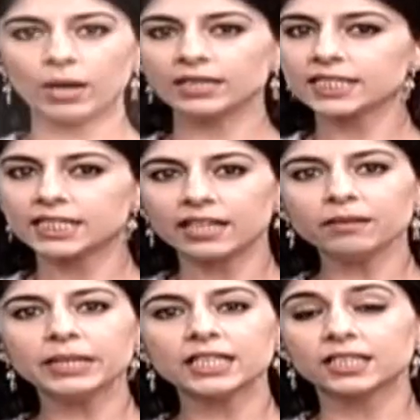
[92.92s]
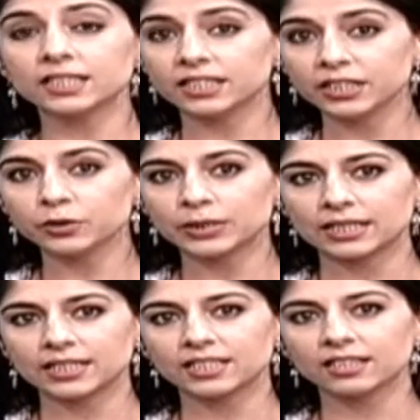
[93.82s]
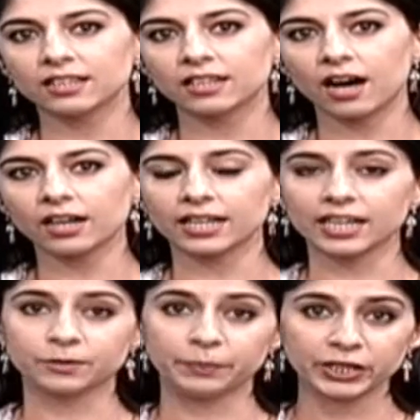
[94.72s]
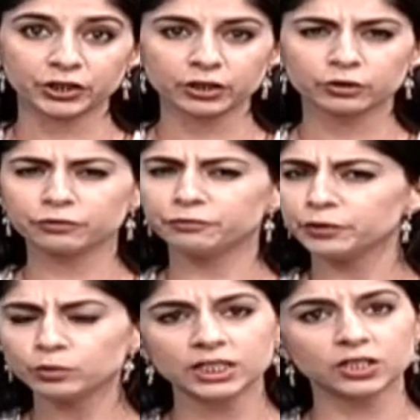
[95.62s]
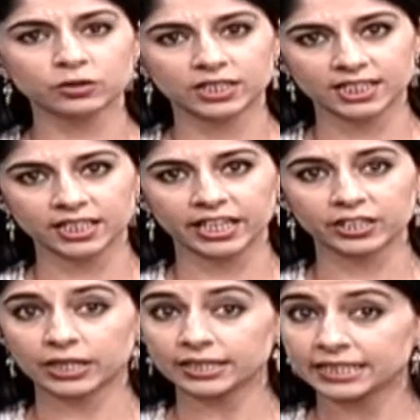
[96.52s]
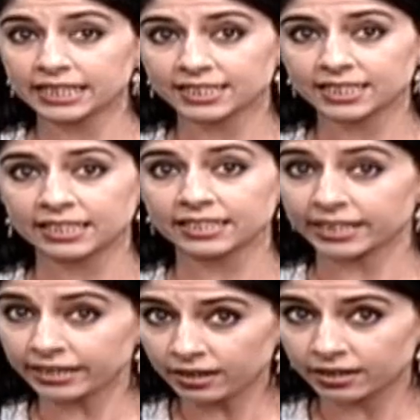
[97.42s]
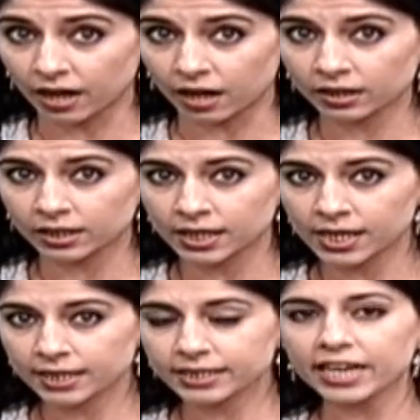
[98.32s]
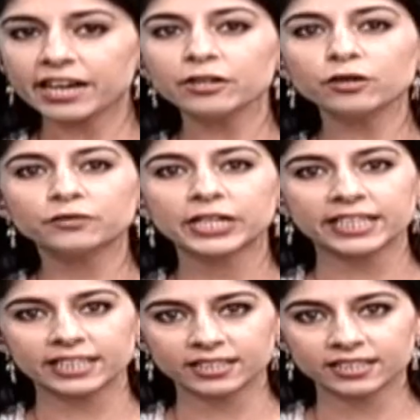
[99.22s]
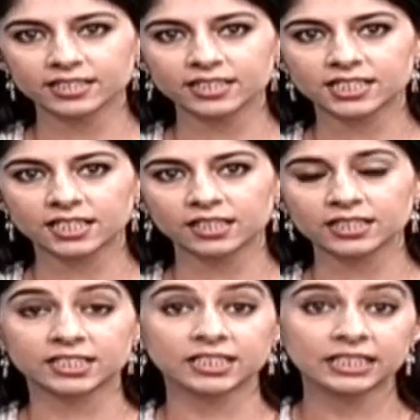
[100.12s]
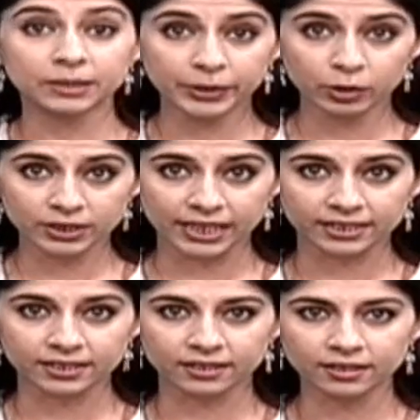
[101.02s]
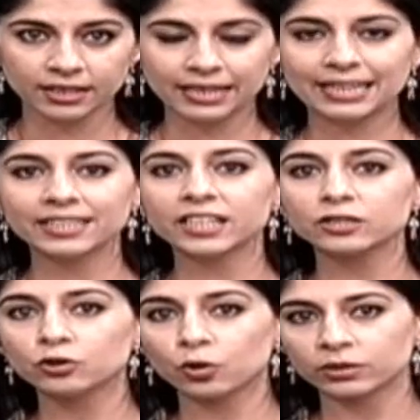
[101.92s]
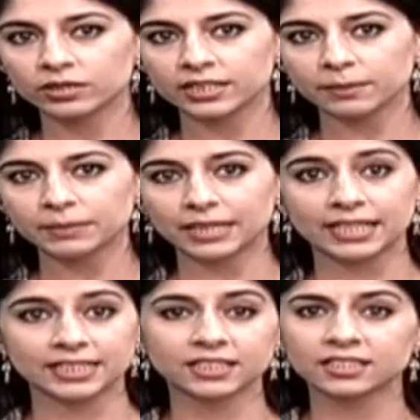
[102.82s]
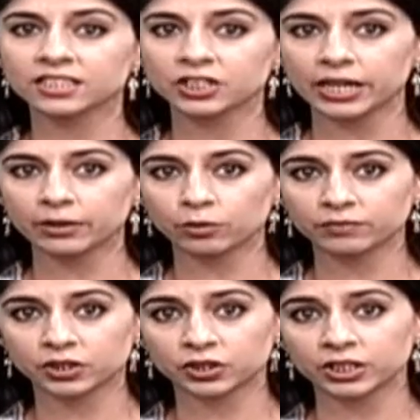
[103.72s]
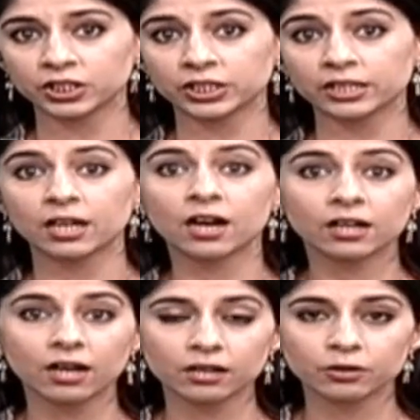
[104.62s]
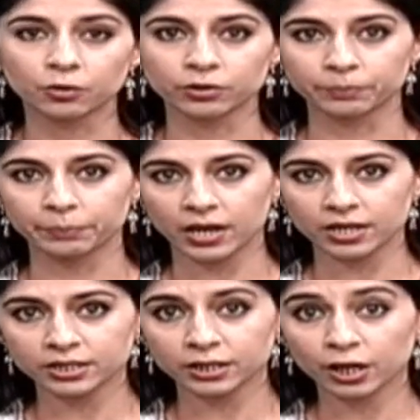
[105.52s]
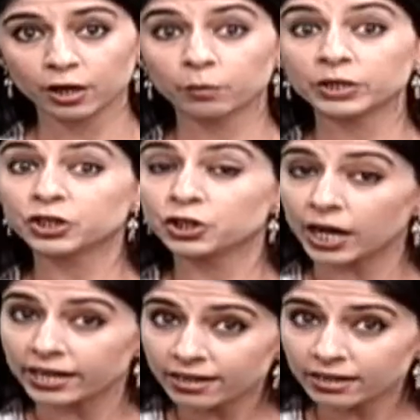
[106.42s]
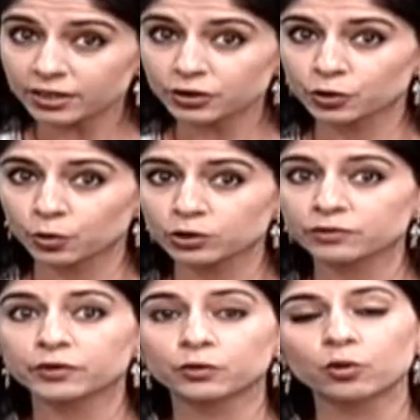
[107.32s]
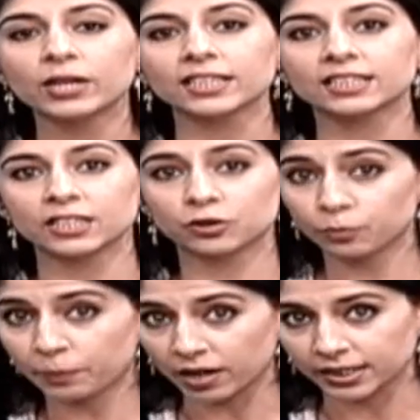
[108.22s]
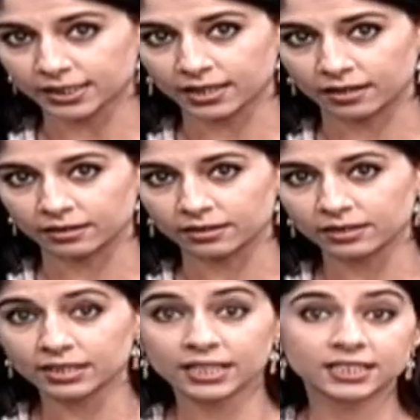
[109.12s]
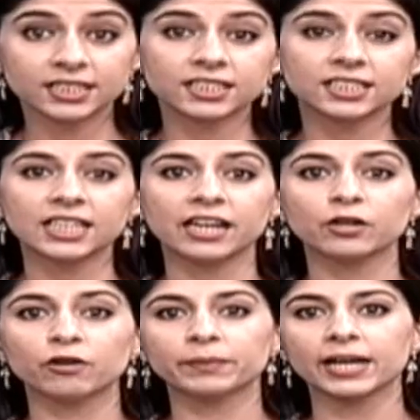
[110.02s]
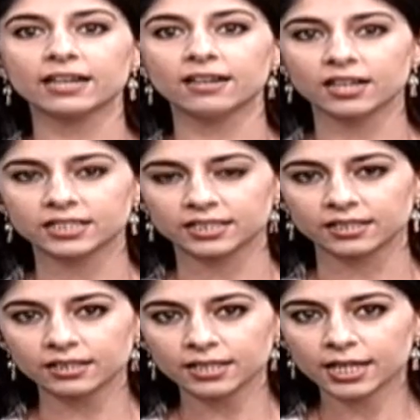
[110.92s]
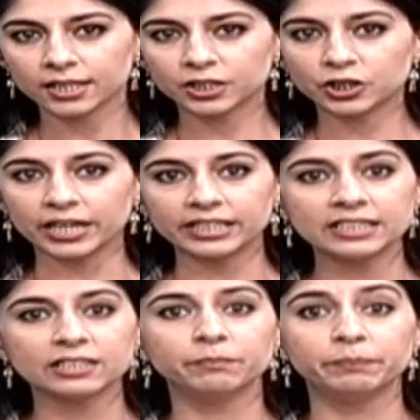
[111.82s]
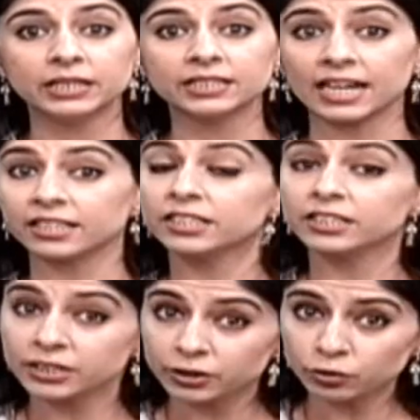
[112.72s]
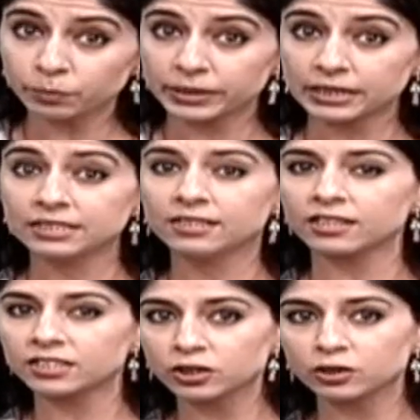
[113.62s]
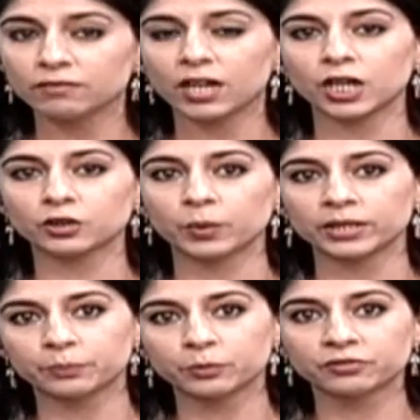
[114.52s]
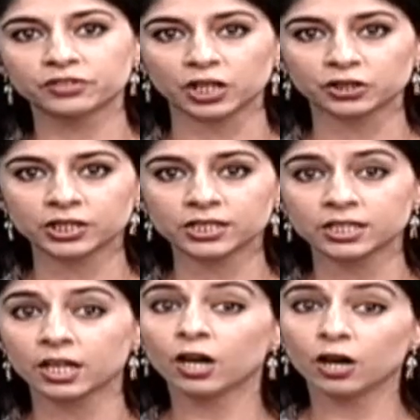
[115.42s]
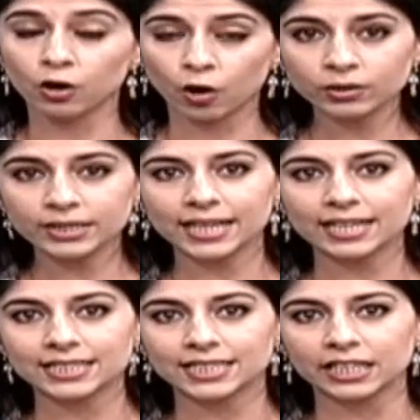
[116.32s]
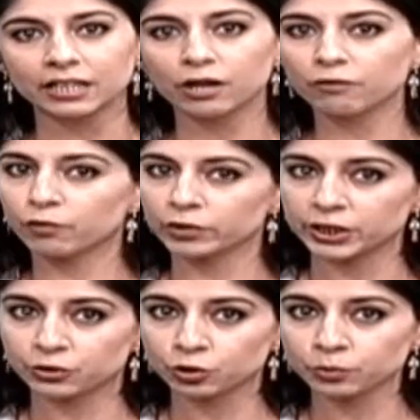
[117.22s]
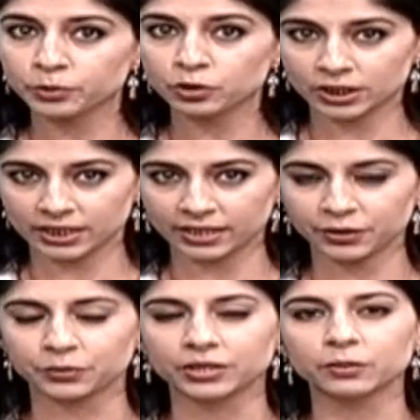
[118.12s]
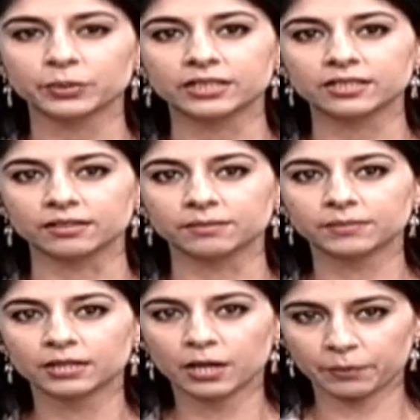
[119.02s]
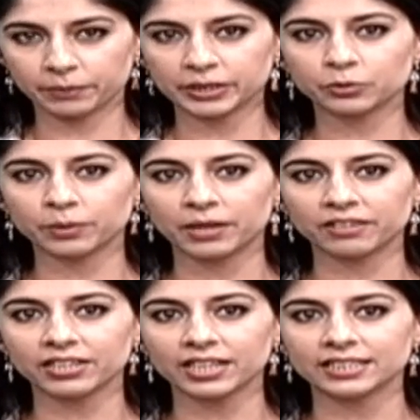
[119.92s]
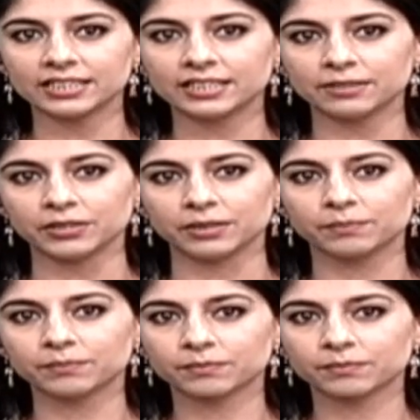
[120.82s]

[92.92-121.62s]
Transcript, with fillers: While the stalemate continues in eastern Ladakh and as Beijing refuses to disengage and de-escalate in Ladakh, the area of great Indian concern is the DBO sector, India's northern tip that nestles in the shadow of the strategic Karakoram Pass, which China controls for road access to Pakistan. Since the standoff began last year, the Chinese have built and continue to build dozens of large weatherproof structures along the LAC for their troops to stay during the winter. Parmeshwar Bava, NDTV.